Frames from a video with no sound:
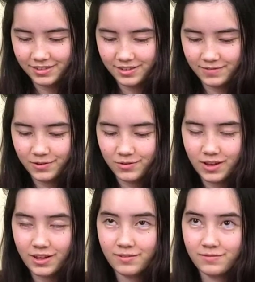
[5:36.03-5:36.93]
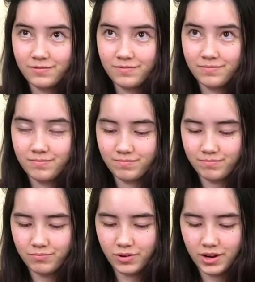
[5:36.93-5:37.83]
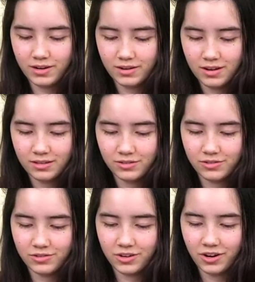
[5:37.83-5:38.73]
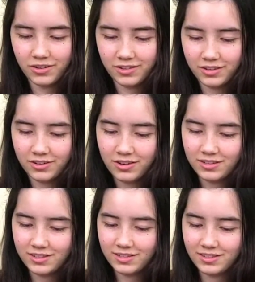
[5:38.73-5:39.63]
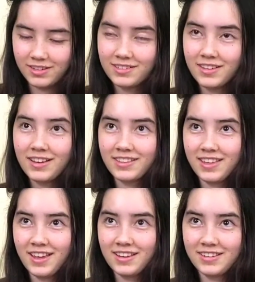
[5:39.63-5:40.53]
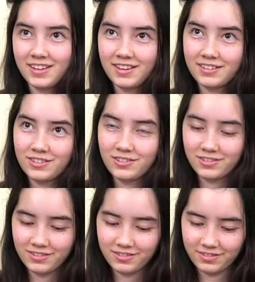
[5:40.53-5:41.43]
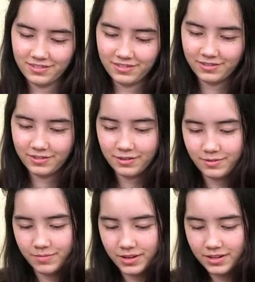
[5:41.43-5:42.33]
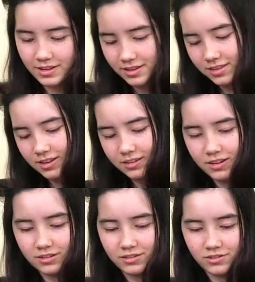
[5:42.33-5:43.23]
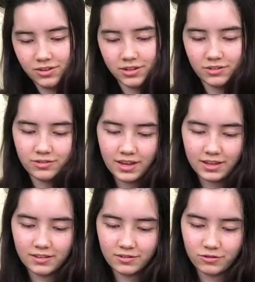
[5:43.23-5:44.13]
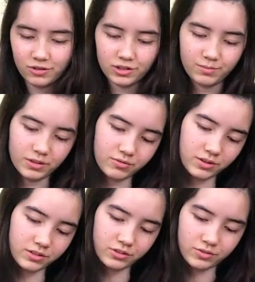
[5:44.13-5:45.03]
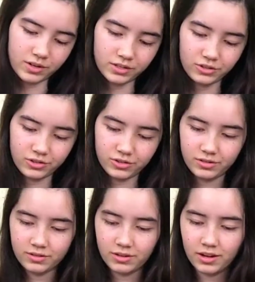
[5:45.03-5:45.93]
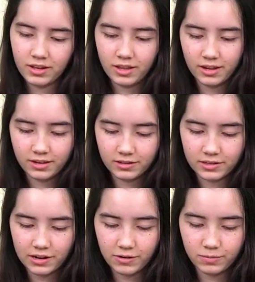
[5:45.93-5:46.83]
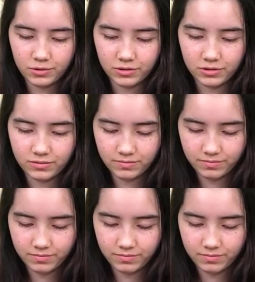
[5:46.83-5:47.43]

if you have bread knots or garlic knots, it's like that texture. But I like that texture. I don't like crispy crunch crunch. I like terrible.